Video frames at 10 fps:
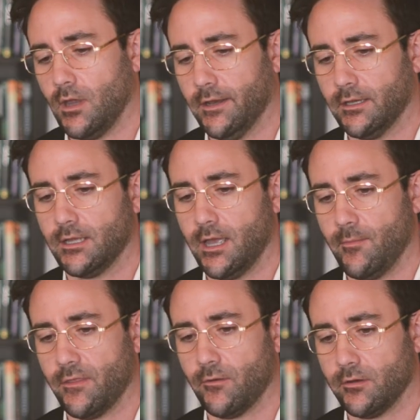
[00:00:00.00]
At the time,
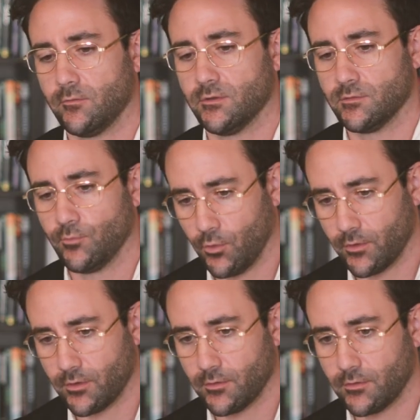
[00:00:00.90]
I thought it was
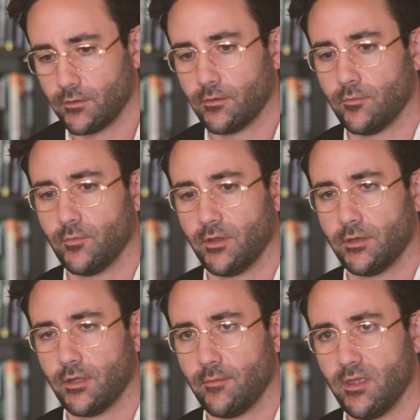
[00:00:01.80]
important,
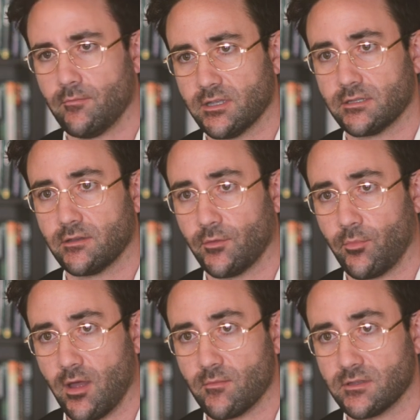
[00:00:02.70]
but I made myself a
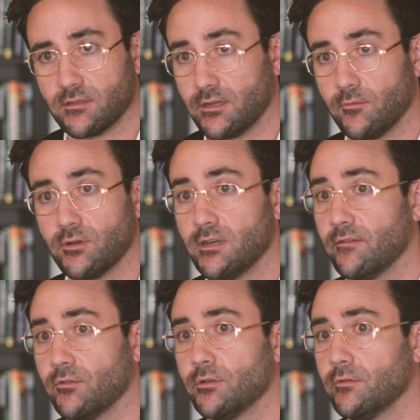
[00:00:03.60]
promise that I would
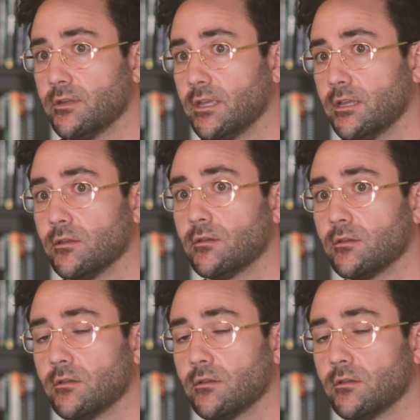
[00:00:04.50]
never do it again.